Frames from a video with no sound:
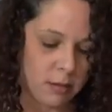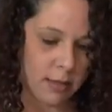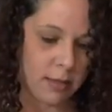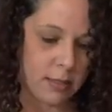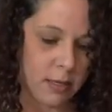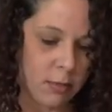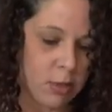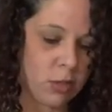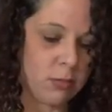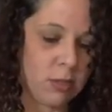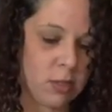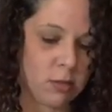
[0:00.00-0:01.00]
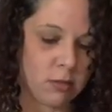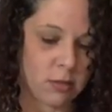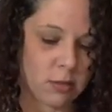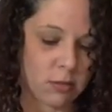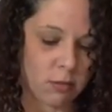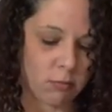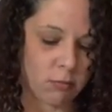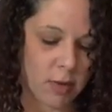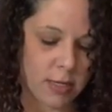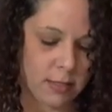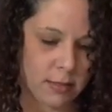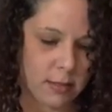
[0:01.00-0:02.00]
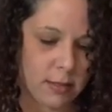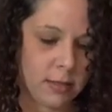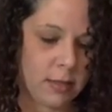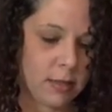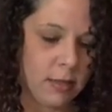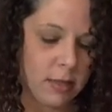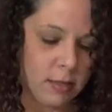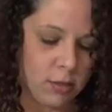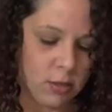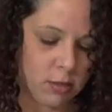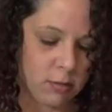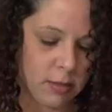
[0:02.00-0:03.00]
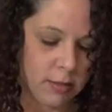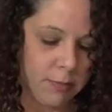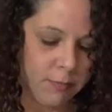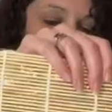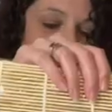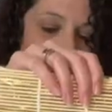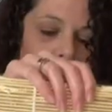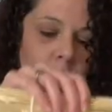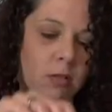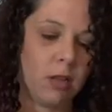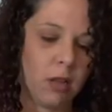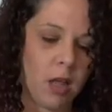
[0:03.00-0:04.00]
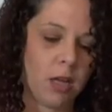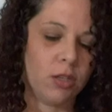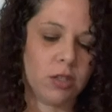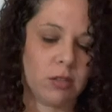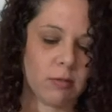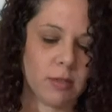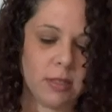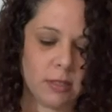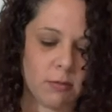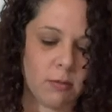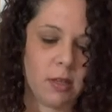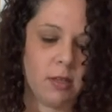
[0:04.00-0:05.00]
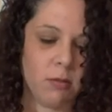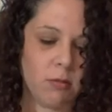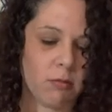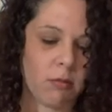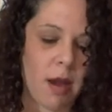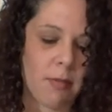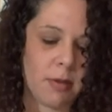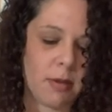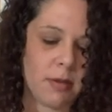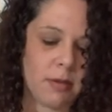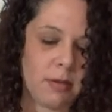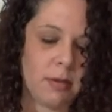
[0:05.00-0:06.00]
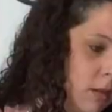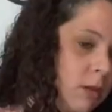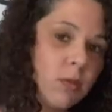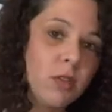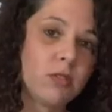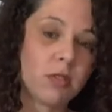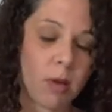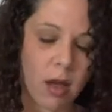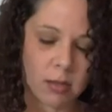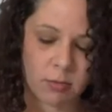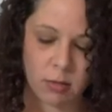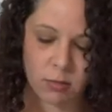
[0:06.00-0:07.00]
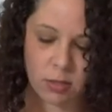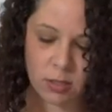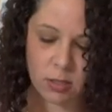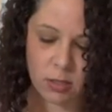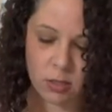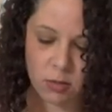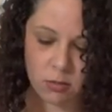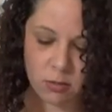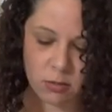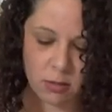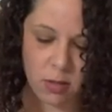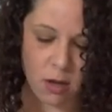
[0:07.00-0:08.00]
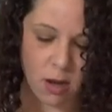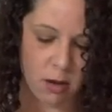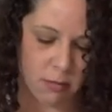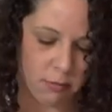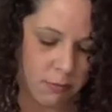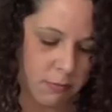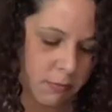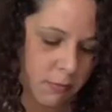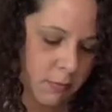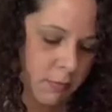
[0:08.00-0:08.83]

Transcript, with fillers: And I'm assuming you do this so the rice doesn't get into it. Would be the only logic reason why you would wrap it. You would use the box, but we're just gonna use the knife.